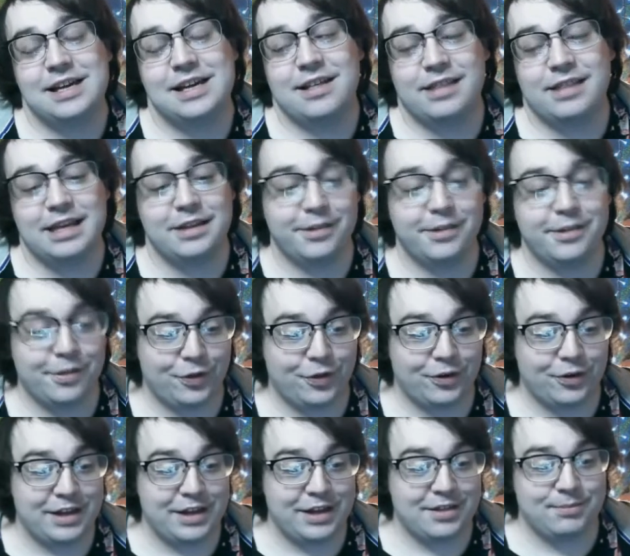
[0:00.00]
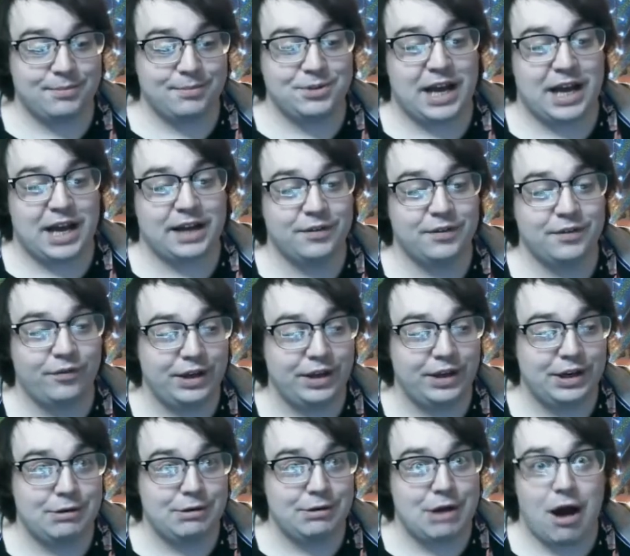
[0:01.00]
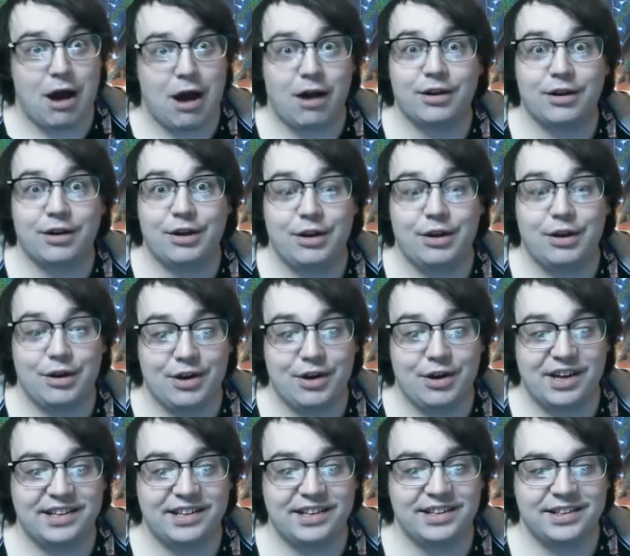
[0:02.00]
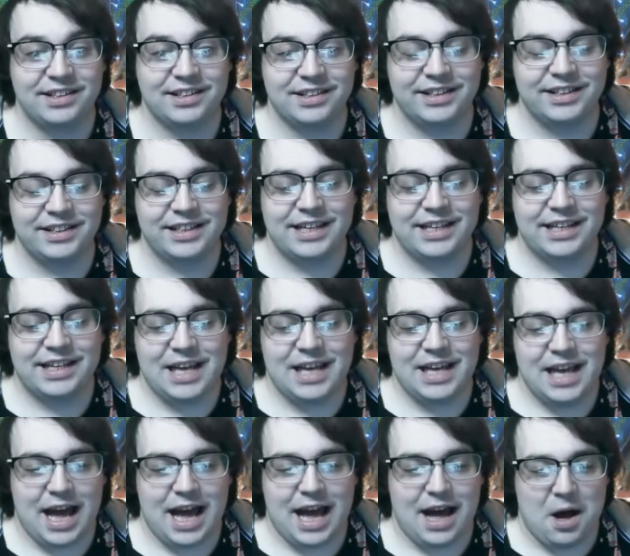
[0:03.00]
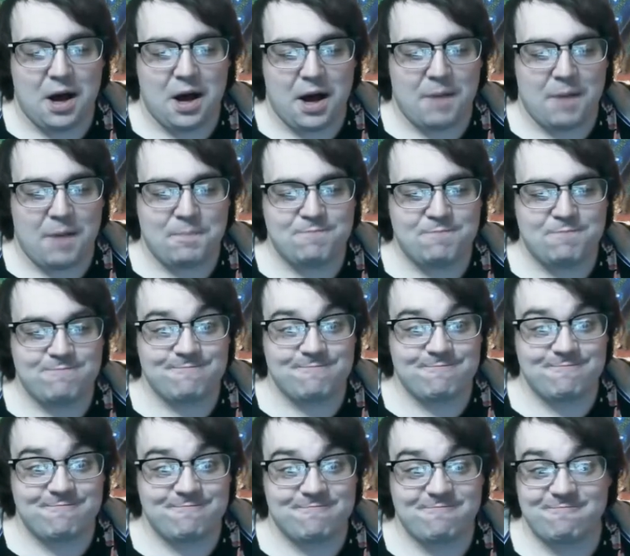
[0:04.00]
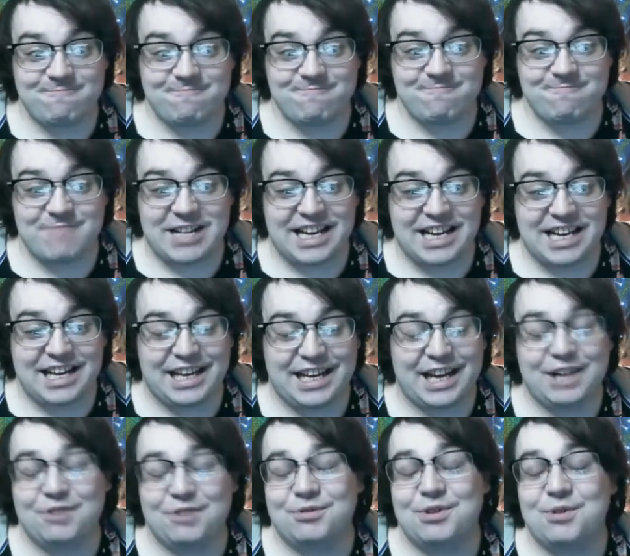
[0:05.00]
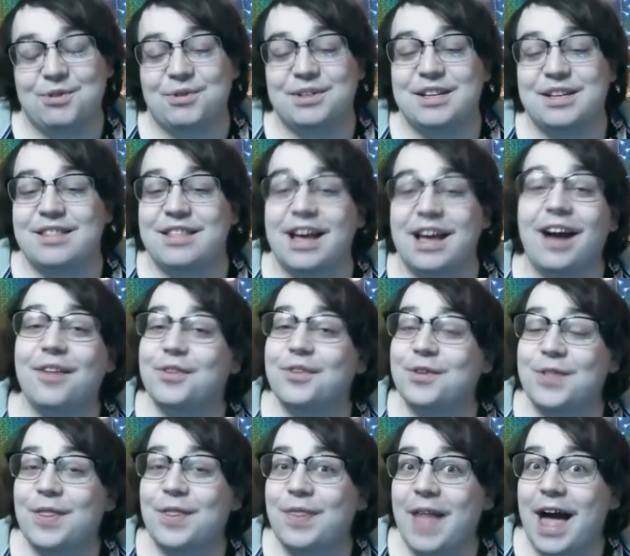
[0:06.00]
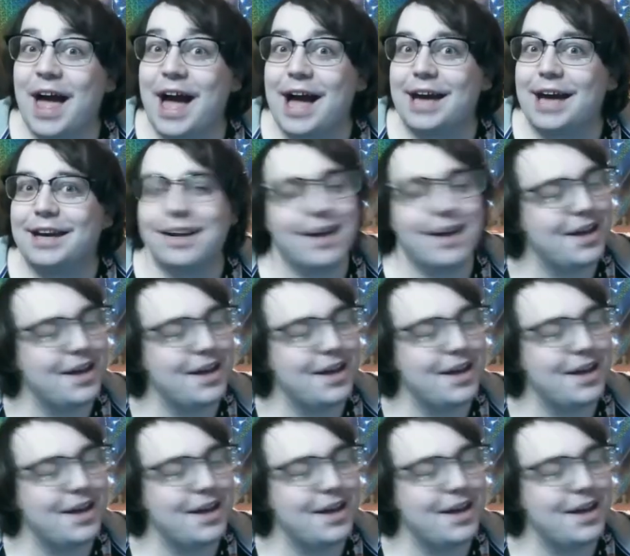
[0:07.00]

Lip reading: Season 3 is objectively not good. And I don't know what to say other than that.